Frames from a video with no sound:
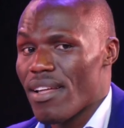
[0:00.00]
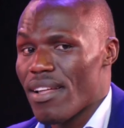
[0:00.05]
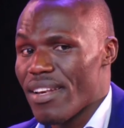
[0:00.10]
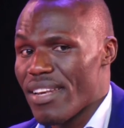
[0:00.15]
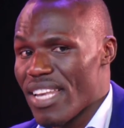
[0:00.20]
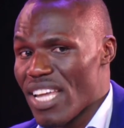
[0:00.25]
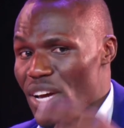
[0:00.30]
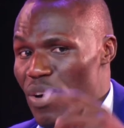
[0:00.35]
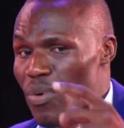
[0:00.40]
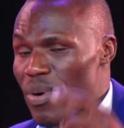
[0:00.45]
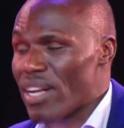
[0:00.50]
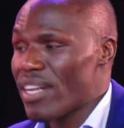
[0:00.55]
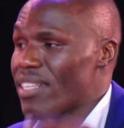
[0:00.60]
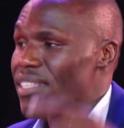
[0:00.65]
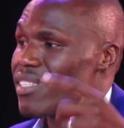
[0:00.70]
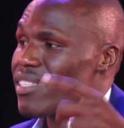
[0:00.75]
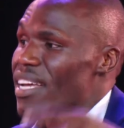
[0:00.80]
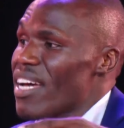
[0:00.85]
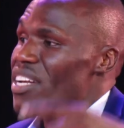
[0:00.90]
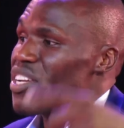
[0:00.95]
They will
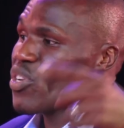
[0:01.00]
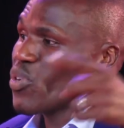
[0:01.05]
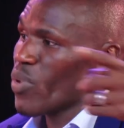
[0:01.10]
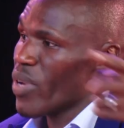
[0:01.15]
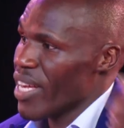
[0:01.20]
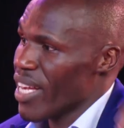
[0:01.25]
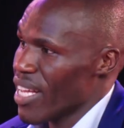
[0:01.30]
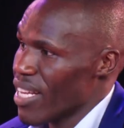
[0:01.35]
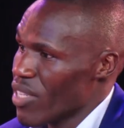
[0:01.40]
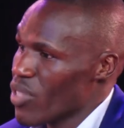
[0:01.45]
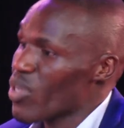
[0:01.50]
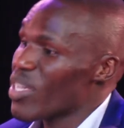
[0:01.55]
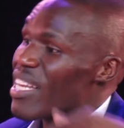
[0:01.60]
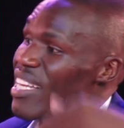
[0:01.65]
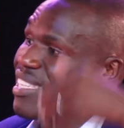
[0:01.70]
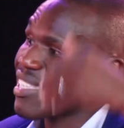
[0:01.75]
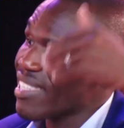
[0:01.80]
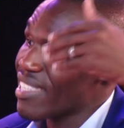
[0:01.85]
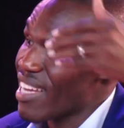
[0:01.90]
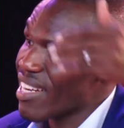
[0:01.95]
start doing it. So they
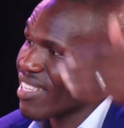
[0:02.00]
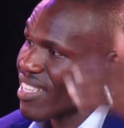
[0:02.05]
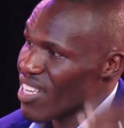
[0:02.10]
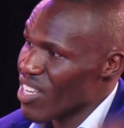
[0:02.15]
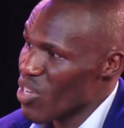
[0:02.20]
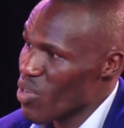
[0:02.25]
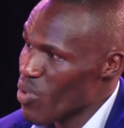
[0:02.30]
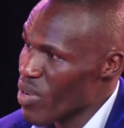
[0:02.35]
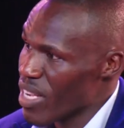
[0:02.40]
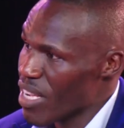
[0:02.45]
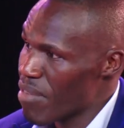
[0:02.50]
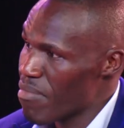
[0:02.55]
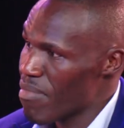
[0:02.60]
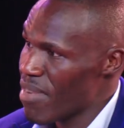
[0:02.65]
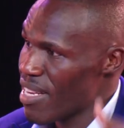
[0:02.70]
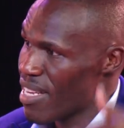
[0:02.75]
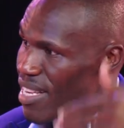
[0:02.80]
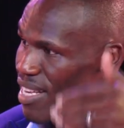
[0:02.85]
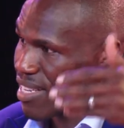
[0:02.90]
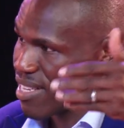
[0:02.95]
started doing it
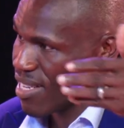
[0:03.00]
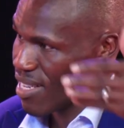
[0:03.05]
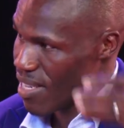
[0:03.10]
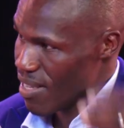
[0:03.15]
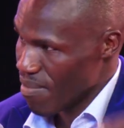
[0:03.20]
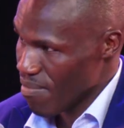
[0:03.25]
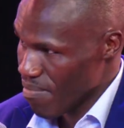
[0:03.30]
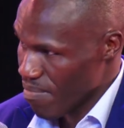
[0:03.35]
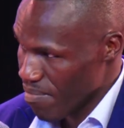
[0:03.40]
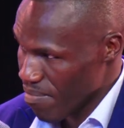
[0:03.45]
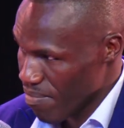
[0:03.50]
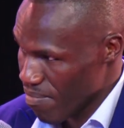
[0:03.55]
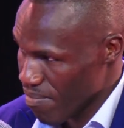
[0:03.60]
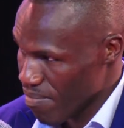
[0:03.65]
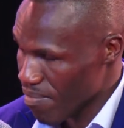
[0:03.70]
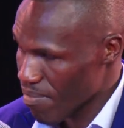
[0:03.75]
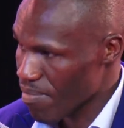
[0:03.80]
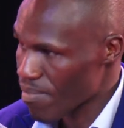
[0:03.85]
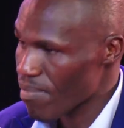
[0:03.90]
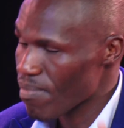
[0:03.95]
immediately.
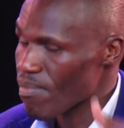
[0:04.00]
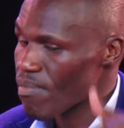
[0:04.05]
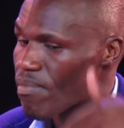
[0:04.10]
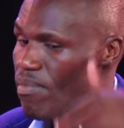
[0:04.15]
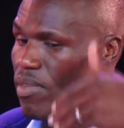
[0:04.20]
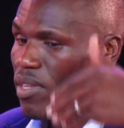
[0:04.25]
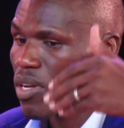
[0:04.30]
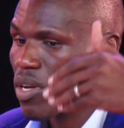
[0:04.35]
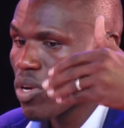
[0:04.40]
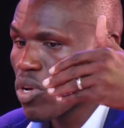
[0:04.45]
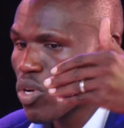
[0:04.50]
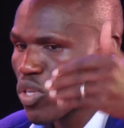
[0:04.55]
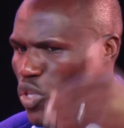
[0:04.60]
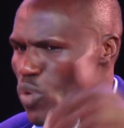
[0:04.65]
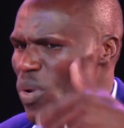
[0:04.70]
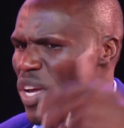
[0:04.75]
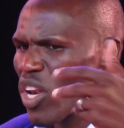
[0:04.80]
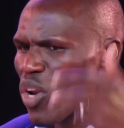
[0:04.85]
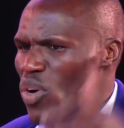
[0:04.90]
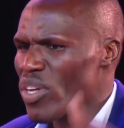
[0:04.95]
So
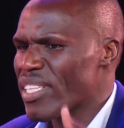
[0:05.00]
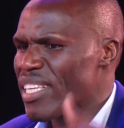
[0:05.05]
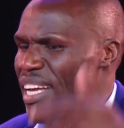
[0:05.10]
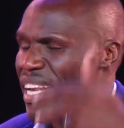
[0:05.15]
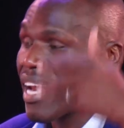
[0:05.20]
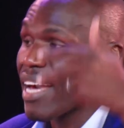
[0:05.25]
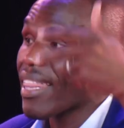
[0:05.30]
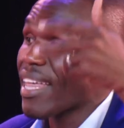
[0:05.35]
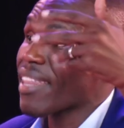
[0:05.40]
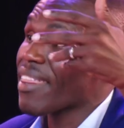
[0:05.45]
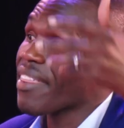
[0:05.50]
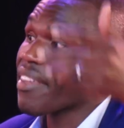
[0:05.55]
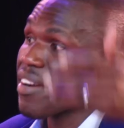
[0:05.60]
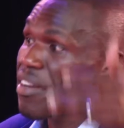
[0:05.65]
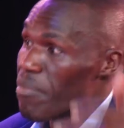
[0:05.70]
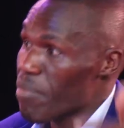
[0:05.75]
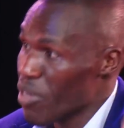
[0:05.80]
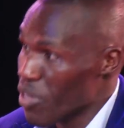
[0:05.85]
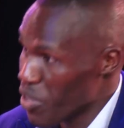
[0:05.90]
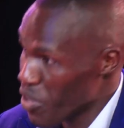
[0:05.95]
we launched another 3
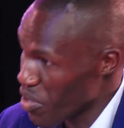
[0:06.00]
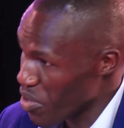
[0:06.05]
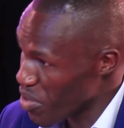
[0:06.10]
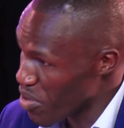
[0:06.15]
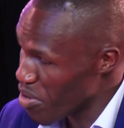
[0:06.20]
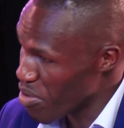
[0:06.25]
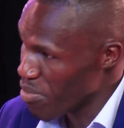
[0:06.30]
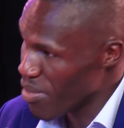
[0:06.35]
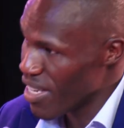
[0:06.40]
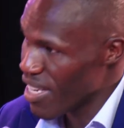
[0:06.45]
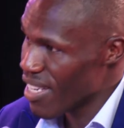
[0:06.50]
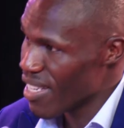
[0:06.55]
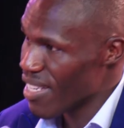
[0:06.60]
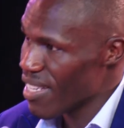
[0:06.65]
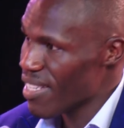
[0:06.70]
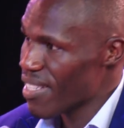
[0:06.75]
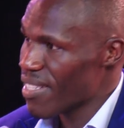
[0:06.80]
missional communities.